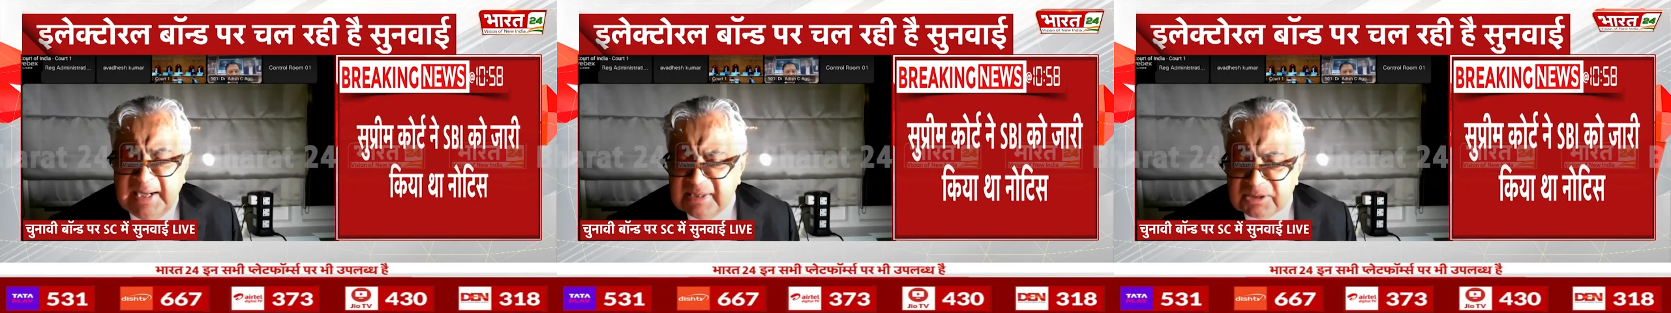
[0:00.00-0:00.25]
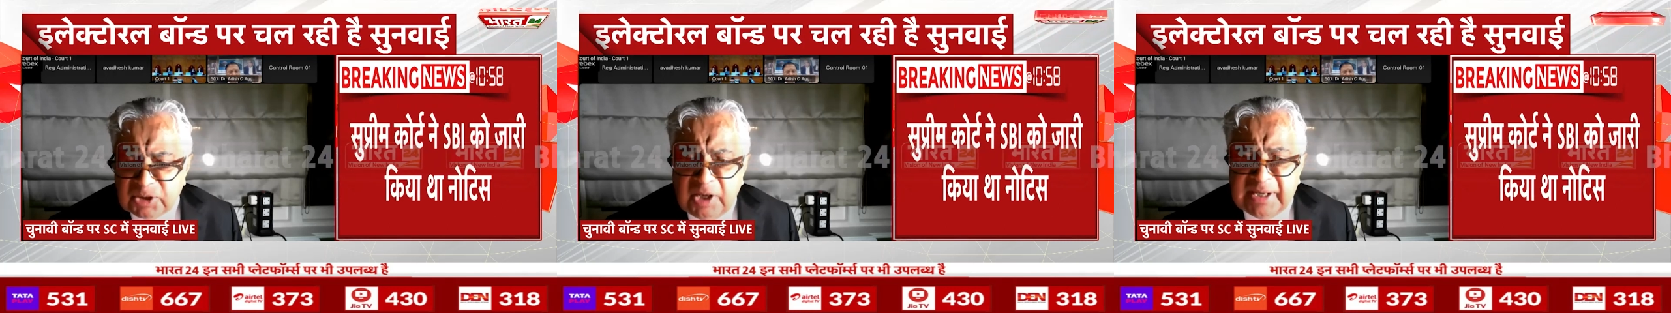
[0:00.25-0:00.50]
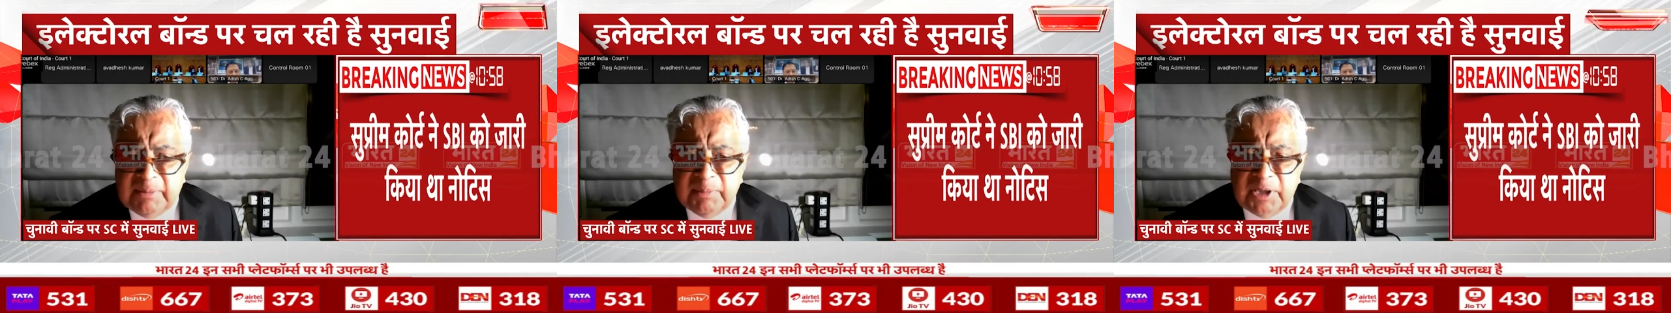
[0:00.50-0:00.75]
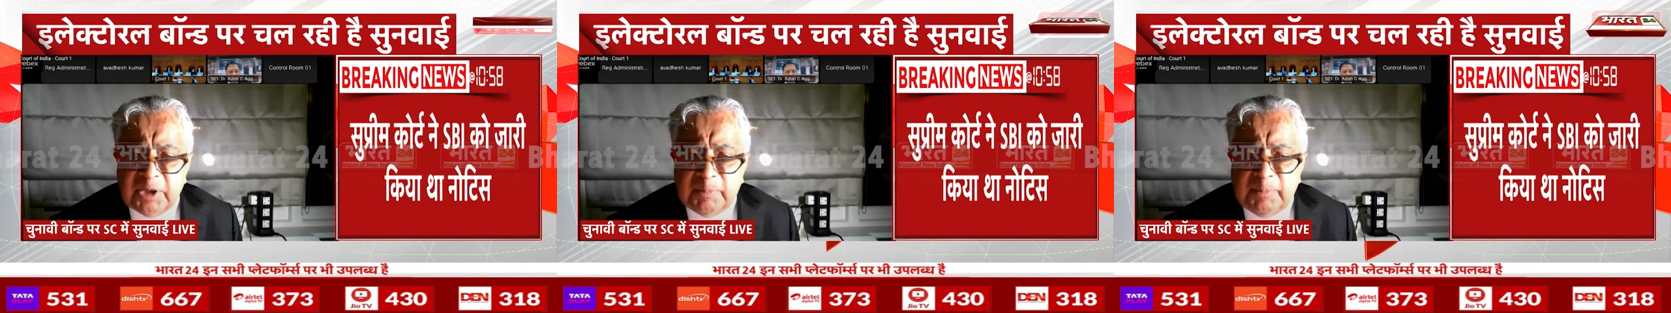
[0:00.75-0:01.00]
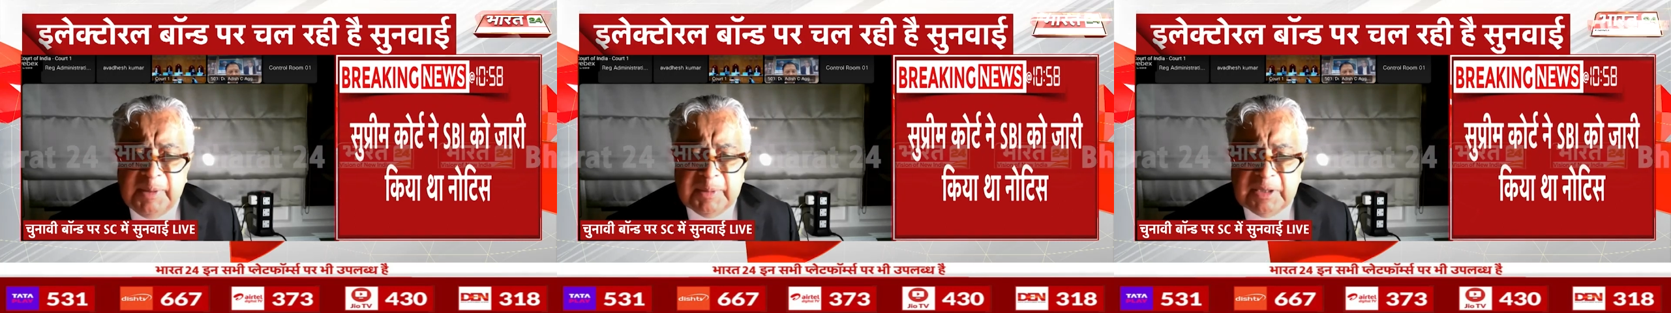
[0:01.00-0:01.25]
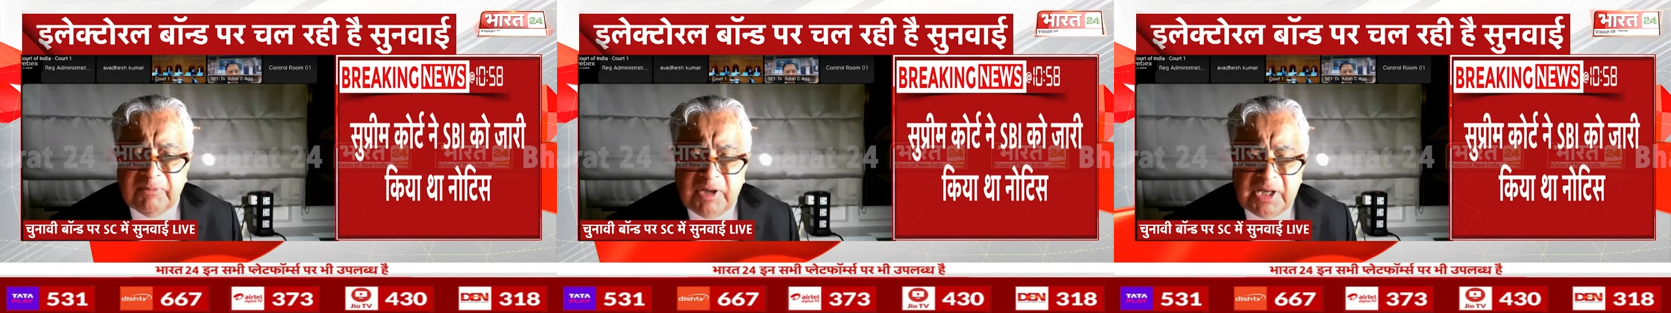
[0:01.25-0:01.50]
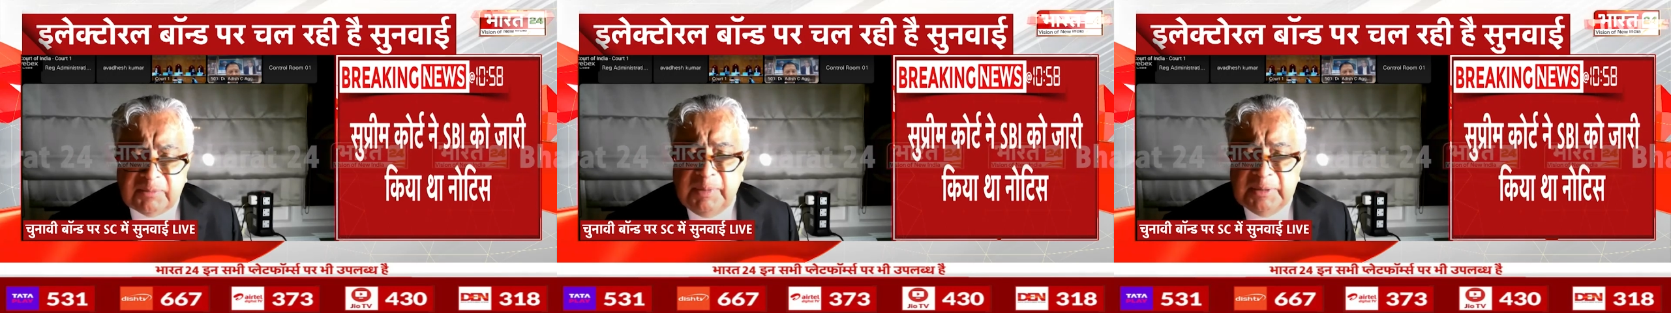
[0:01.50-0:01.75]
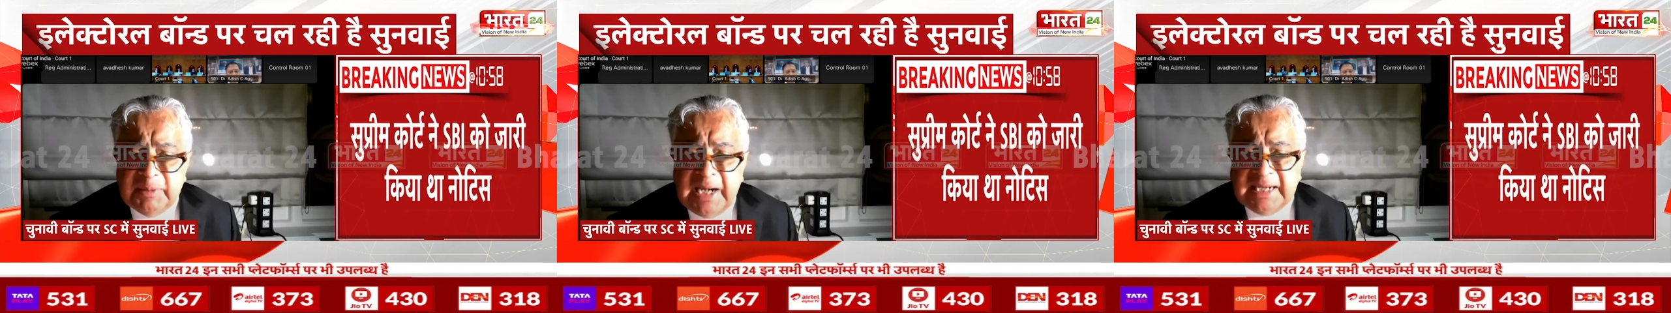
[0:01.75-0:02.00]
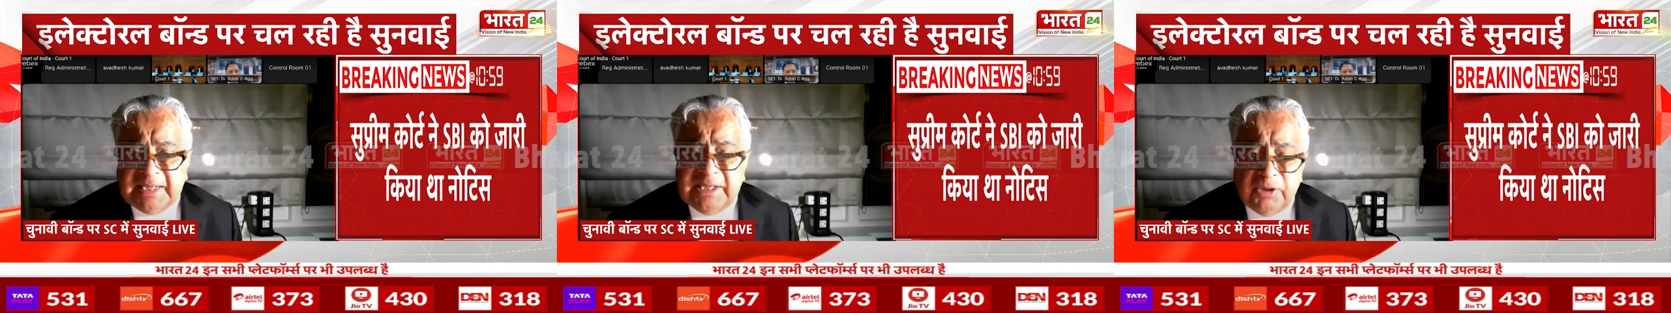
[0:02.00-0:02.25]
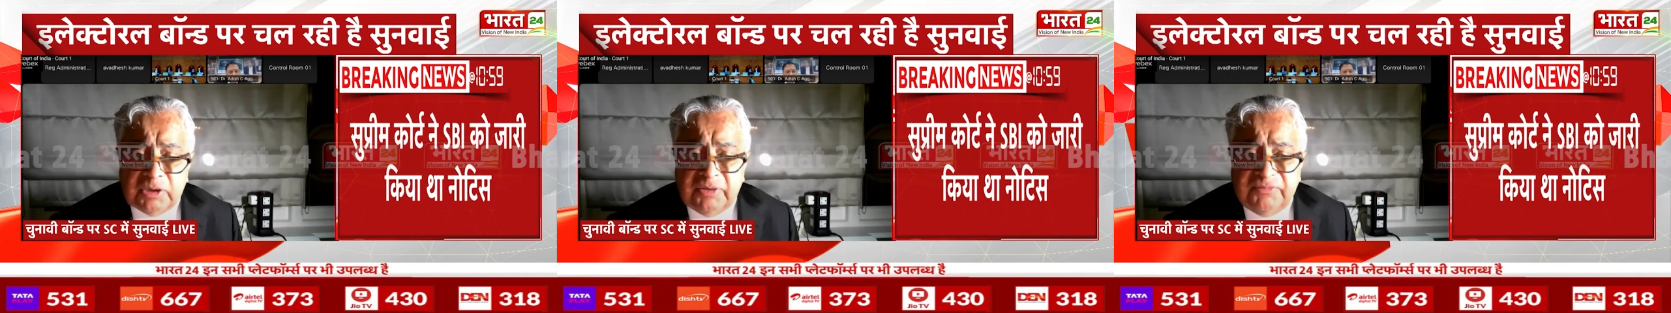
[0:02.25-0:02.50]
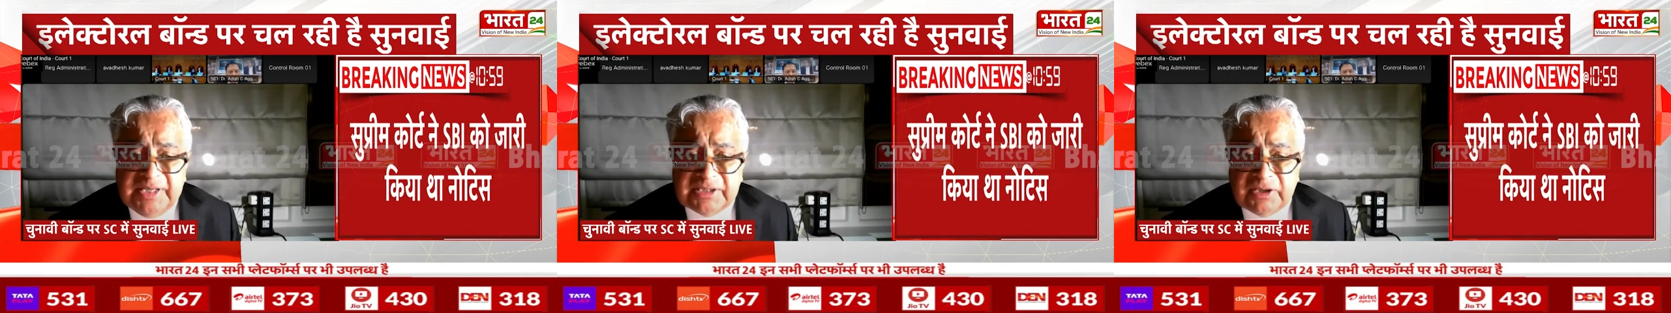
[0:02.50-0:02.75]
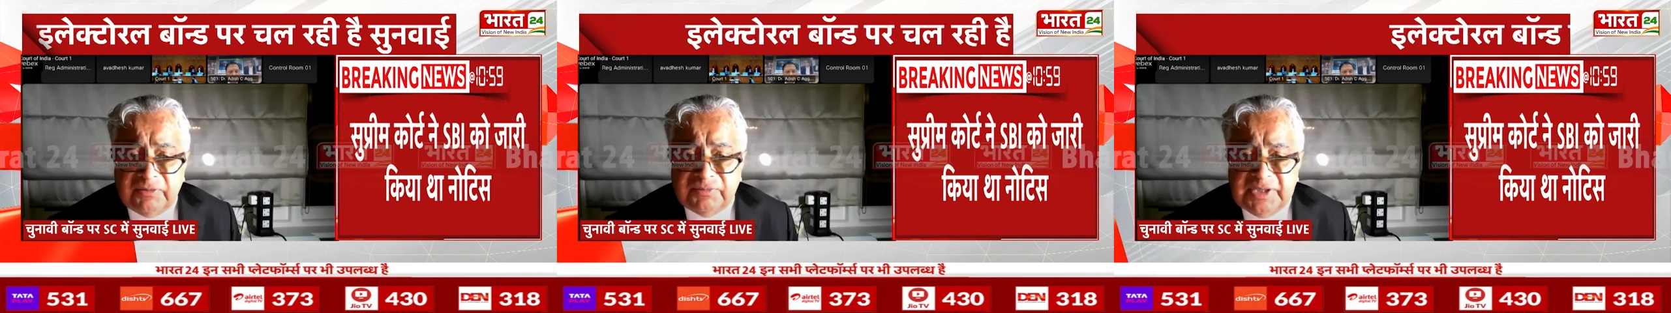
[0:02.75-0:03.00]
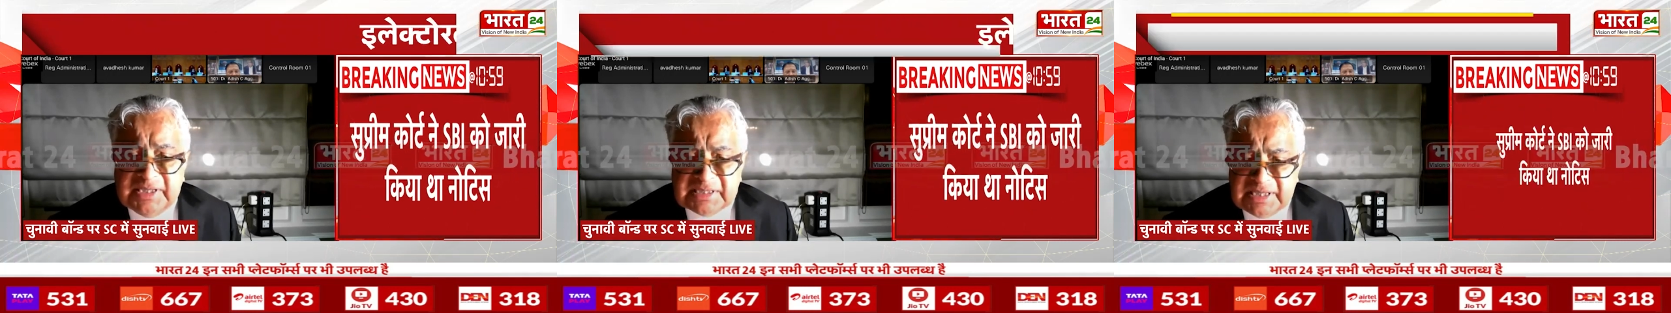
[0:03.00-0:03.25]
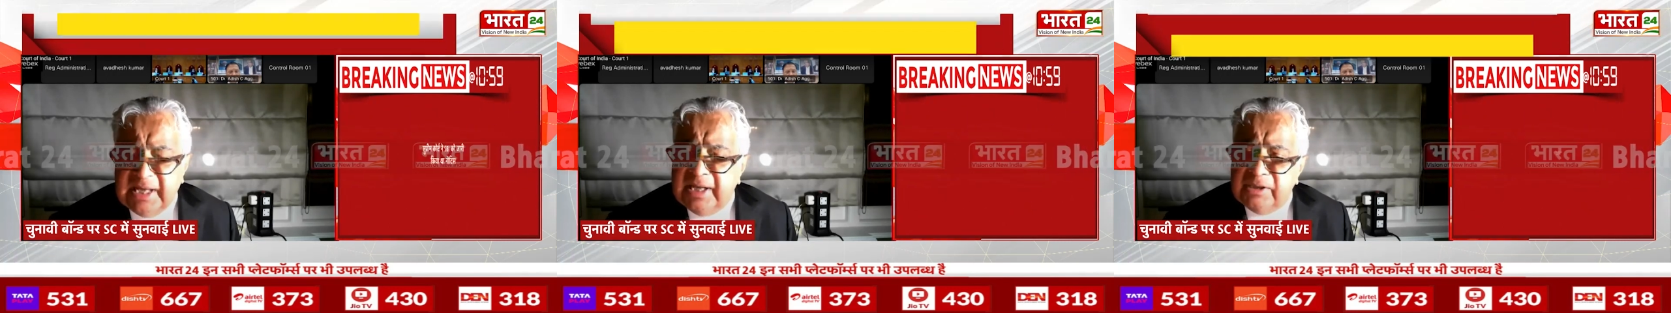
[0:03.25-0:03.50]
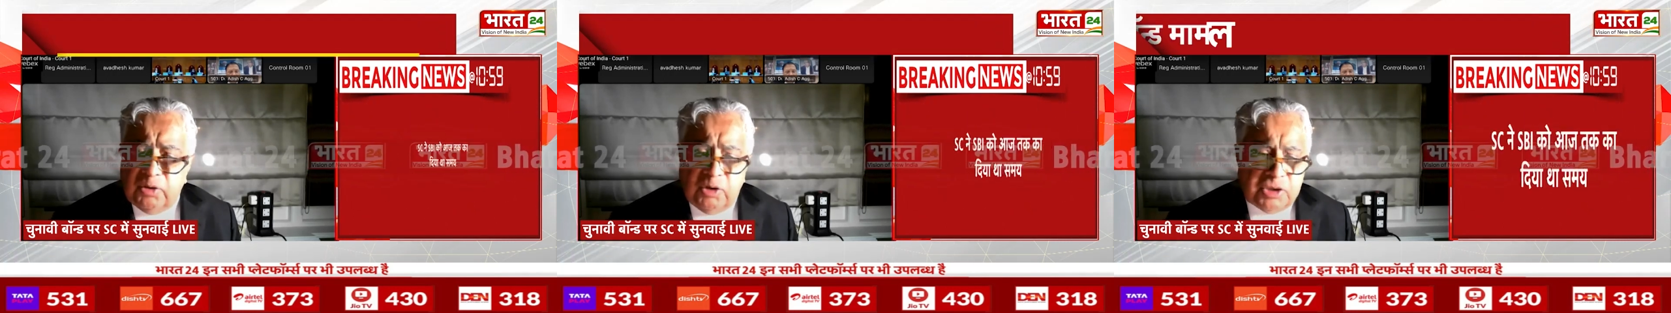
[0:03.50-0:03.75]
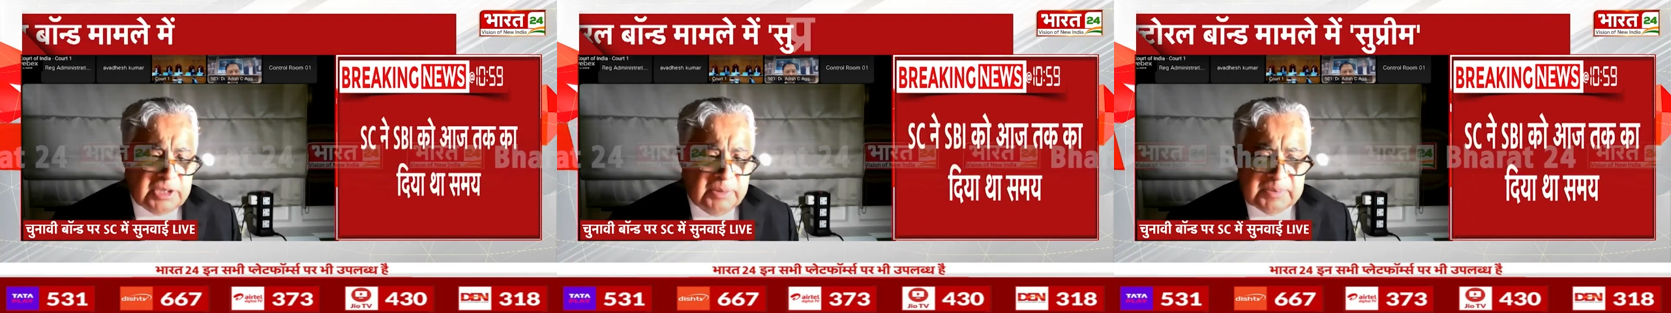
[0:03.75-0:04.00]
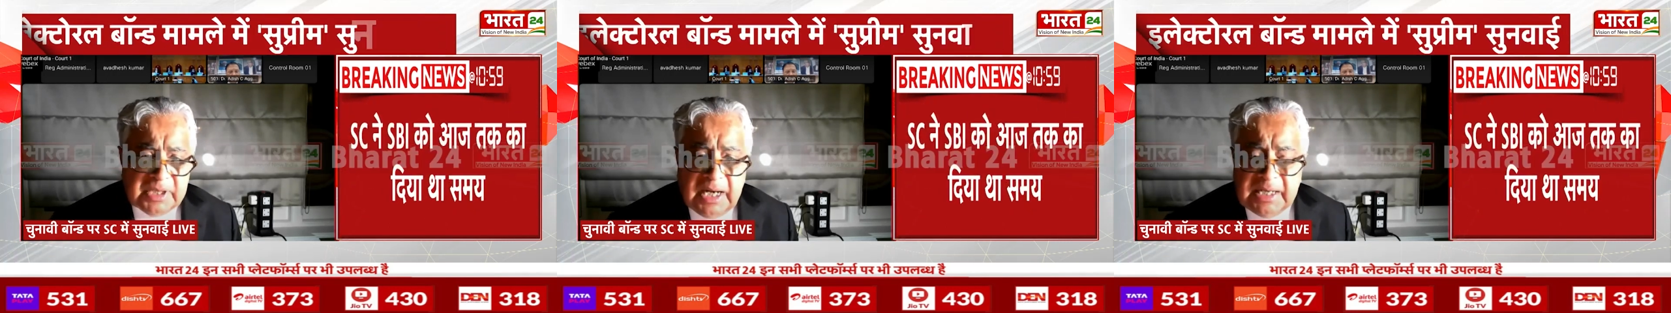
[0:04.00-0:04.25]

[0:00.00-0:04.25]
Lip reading: Nobody's mouth can be seen.